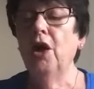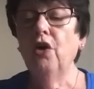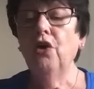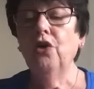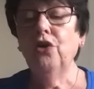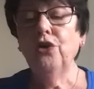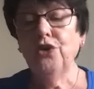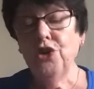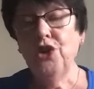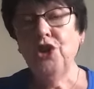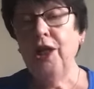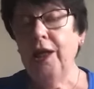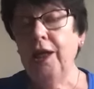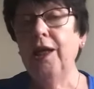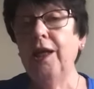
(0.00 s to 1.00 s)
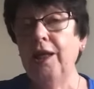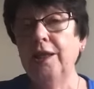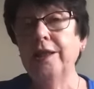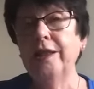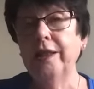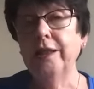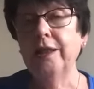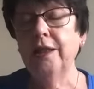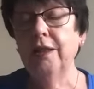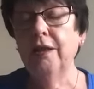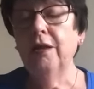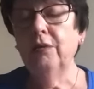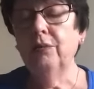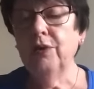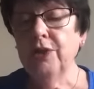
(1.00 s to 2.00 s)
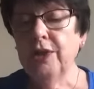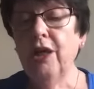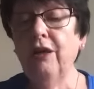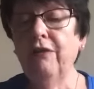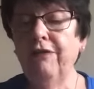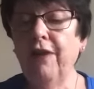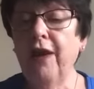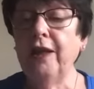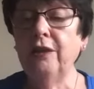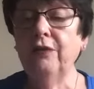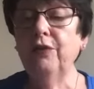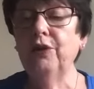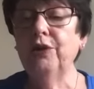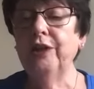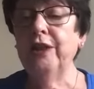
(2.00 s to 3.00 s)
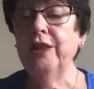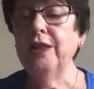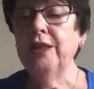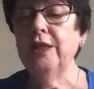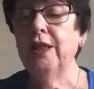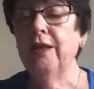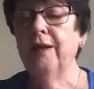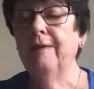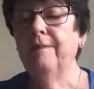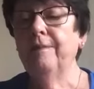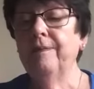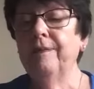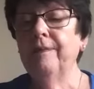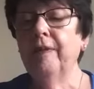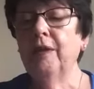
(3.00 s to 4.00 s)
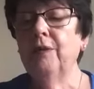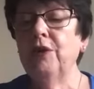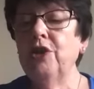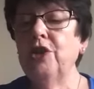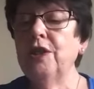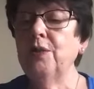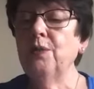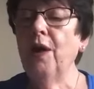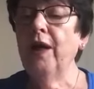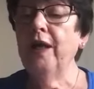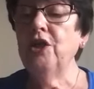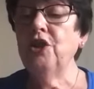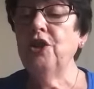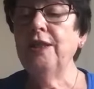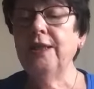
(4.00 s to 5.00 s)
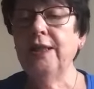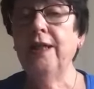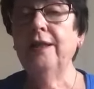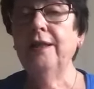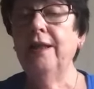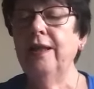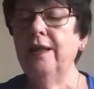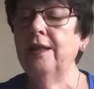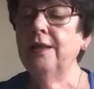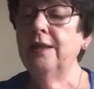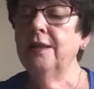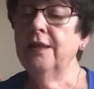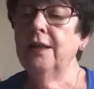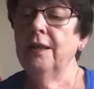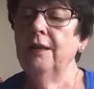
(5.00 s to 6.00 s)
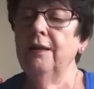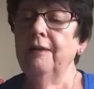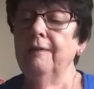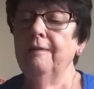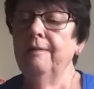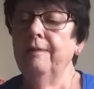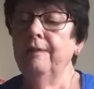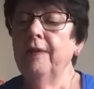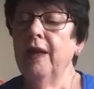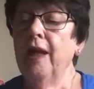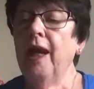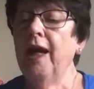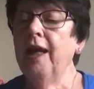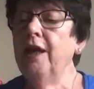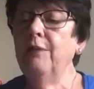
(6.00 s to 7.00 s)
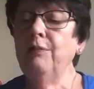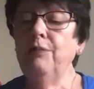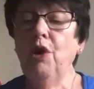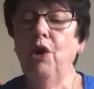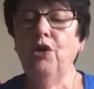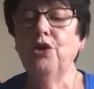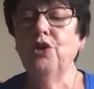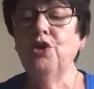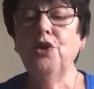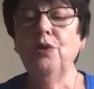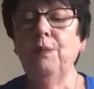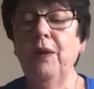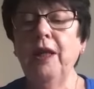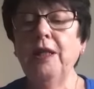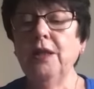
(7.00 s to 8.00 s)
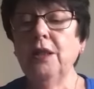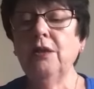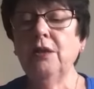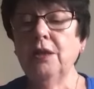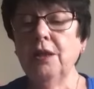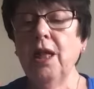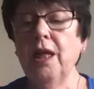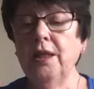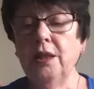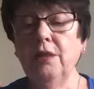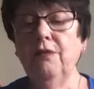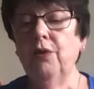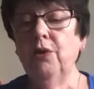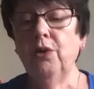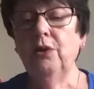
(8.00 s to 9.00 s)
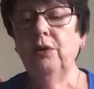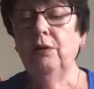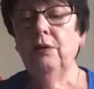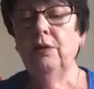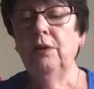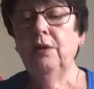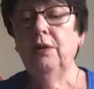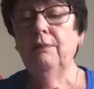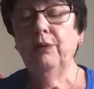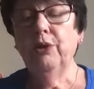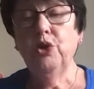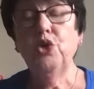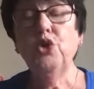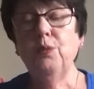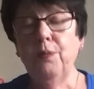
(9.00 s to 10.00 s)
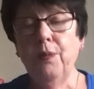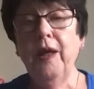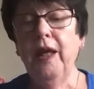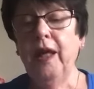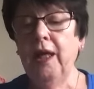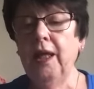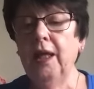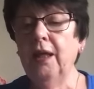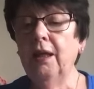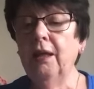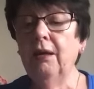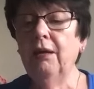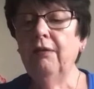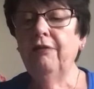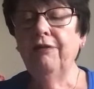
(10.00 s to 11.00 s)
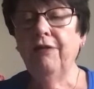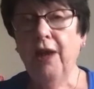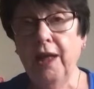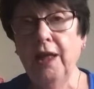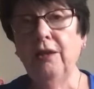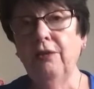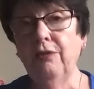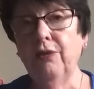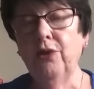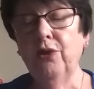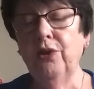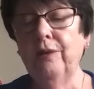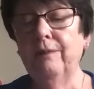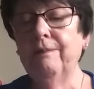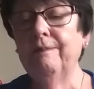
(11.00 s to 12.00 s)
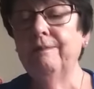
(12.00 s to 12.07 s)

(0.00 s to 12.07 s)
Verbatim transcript: All she needed was her faithfulness, which is why she said this I am not to be successful, but to be faithful.